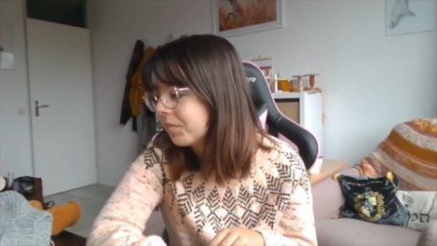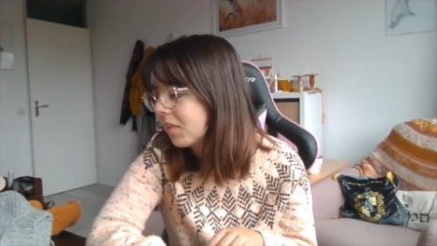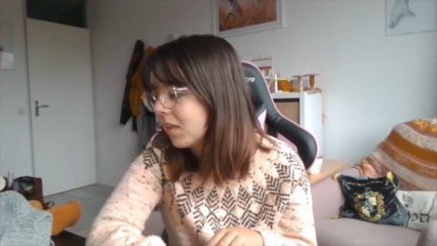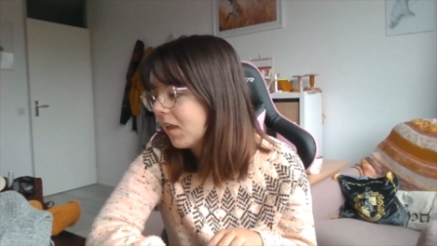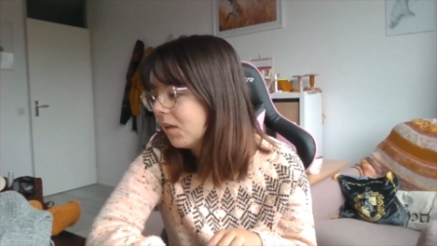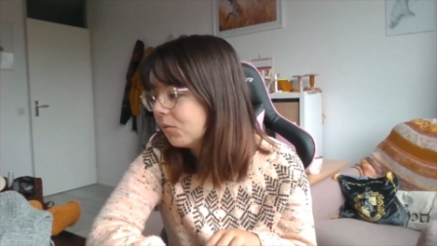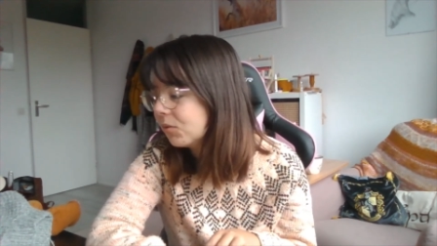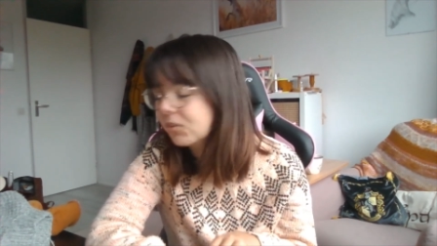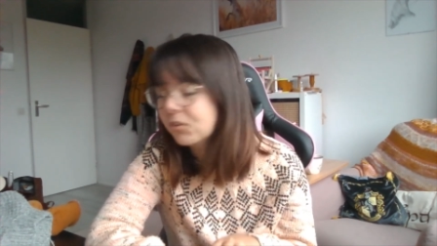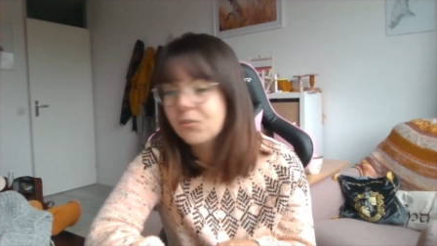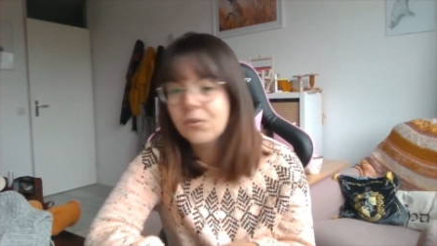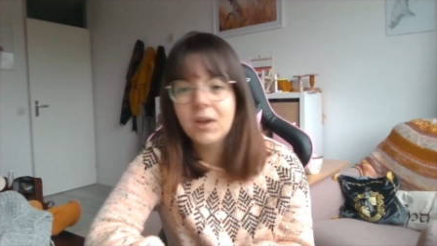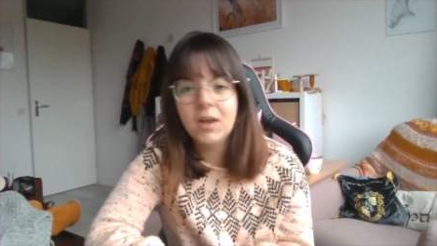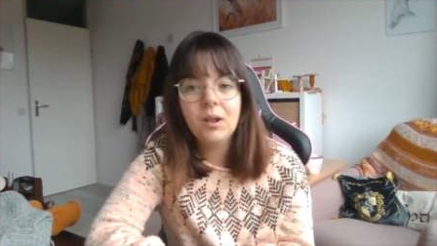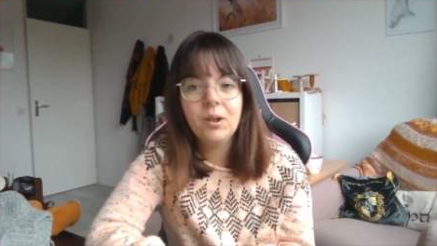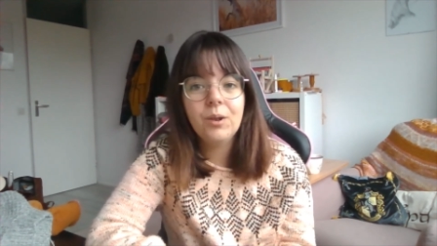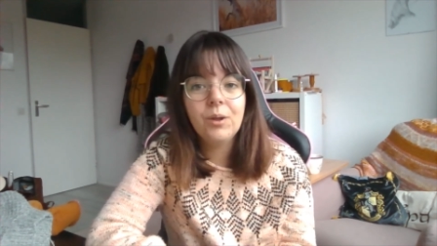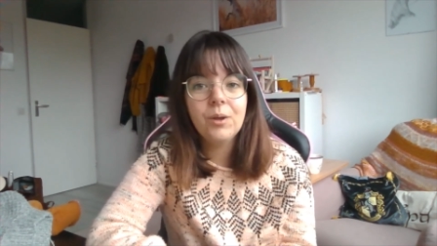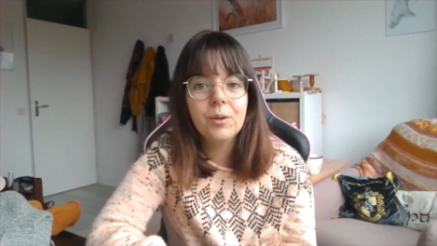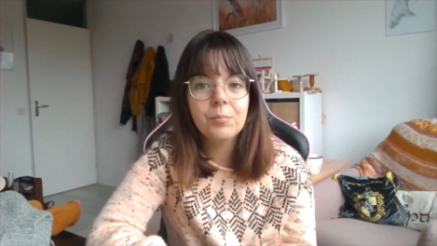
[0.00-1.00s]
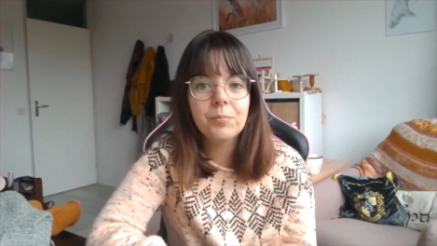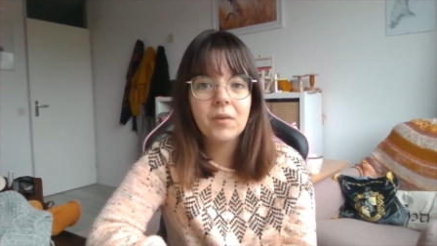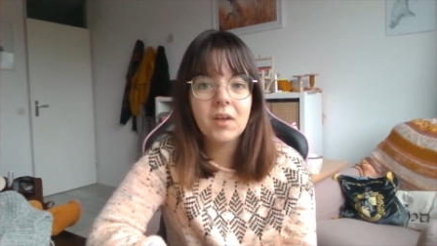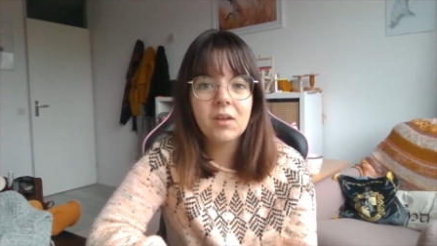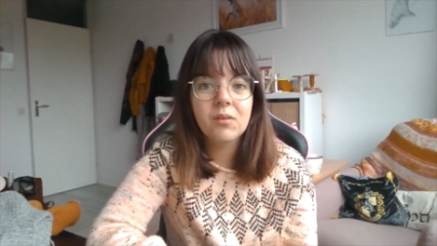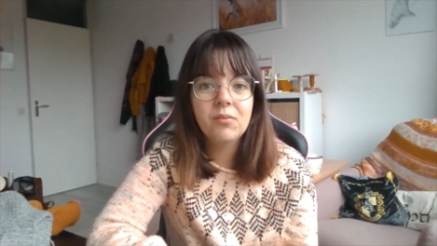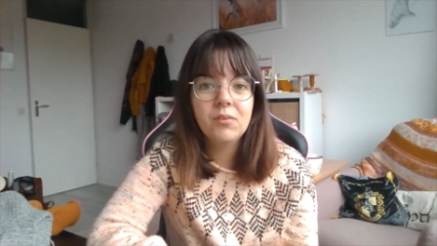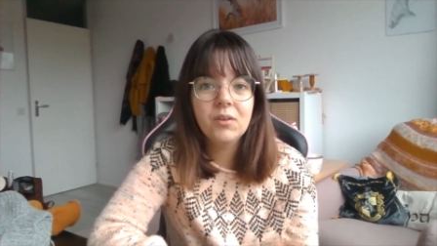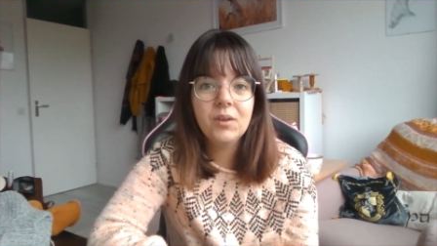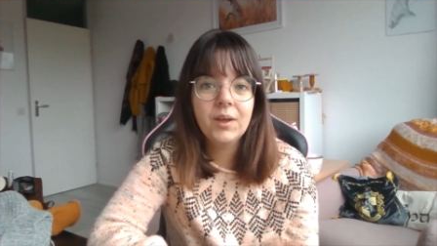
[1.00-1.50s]
It was quite a lot. I
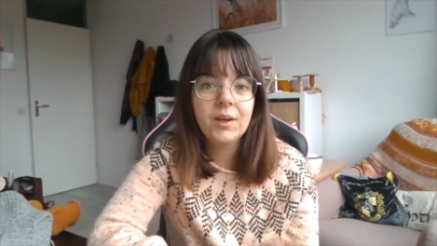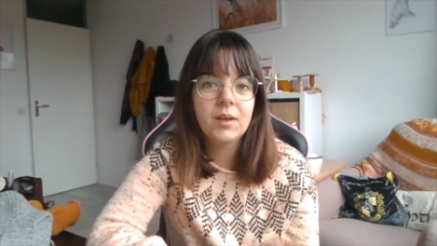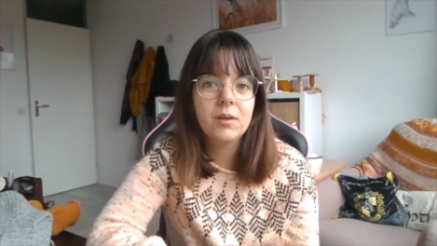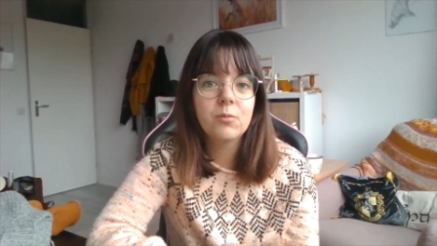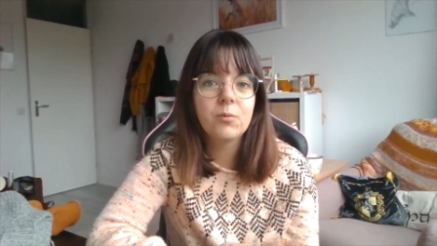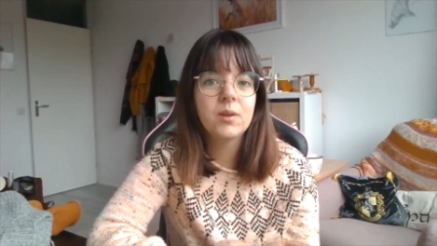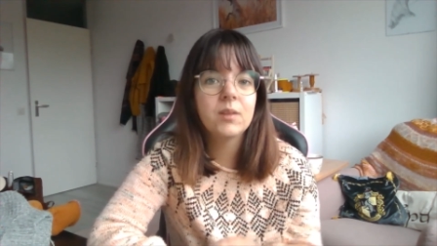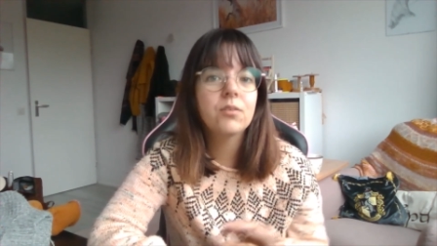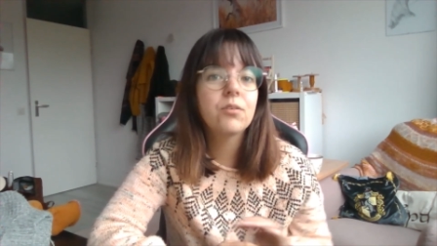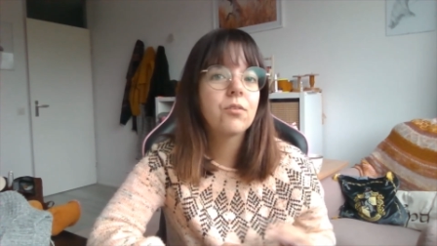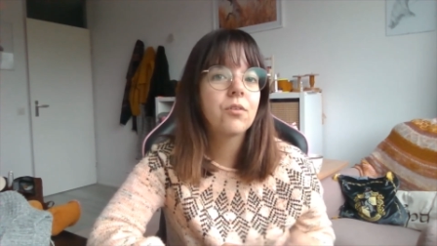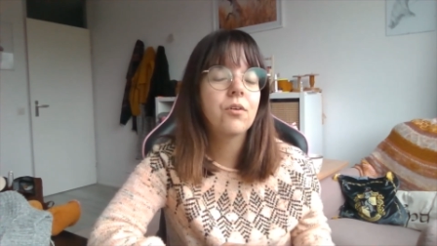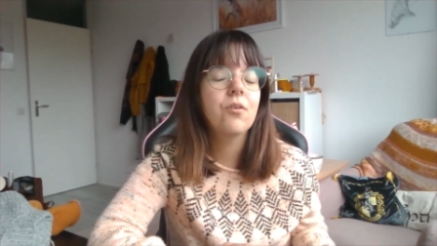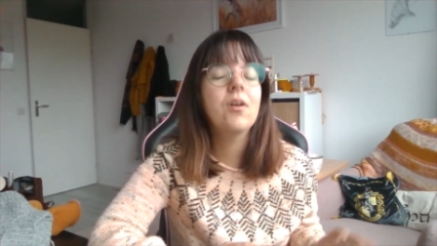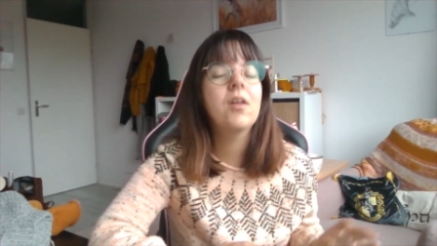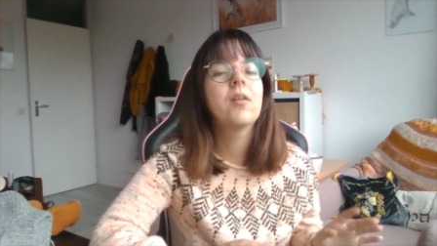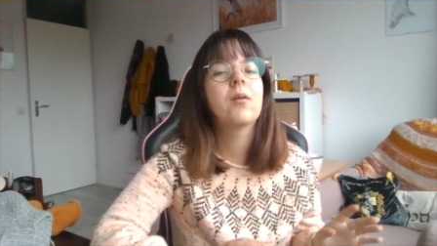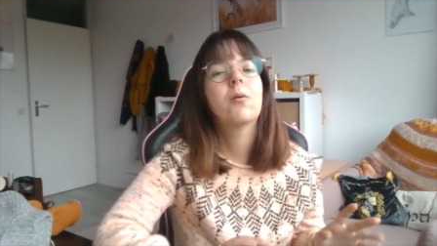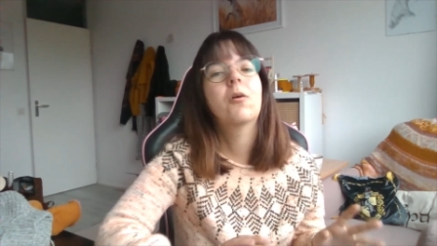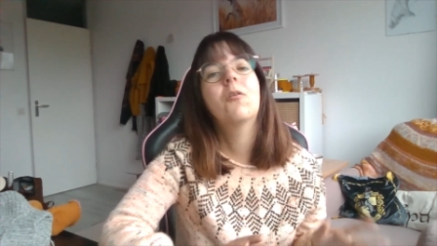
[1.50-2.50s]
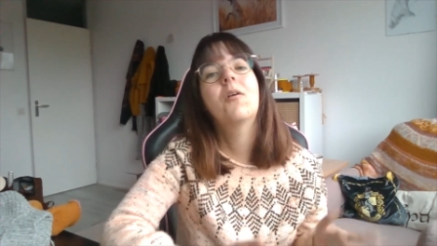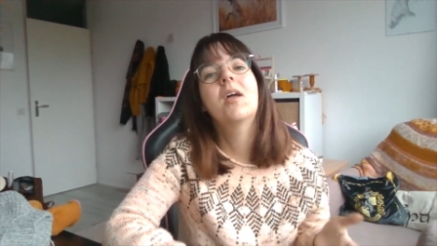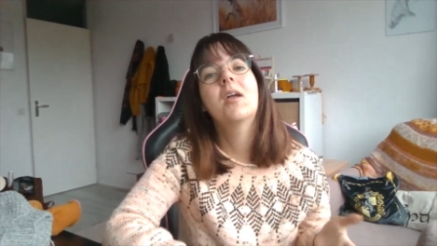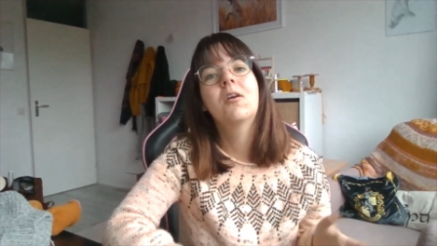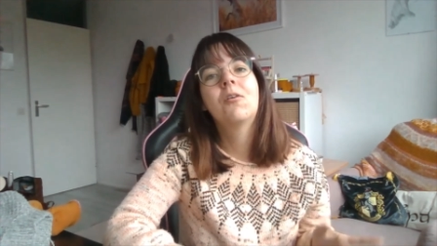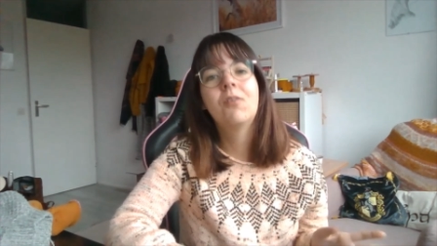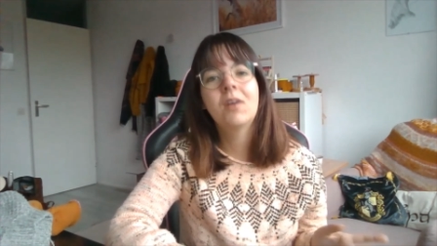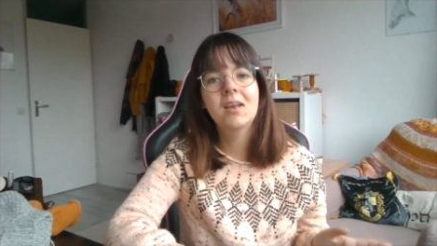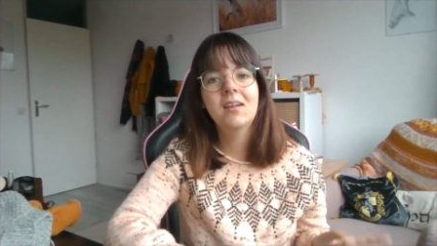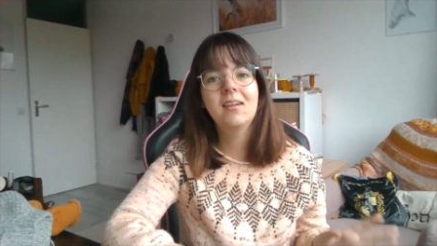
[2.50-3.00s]
feel like I went through it quite
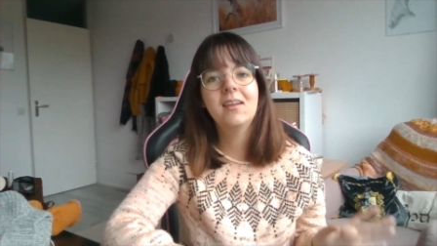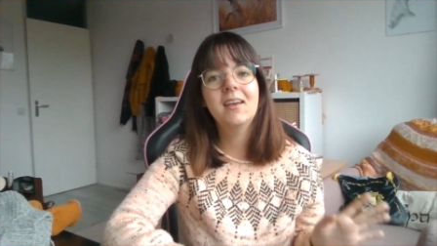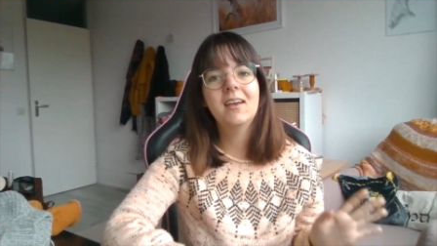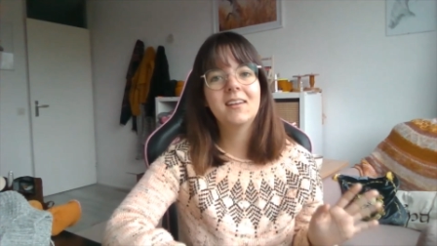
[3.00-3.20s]
quickly.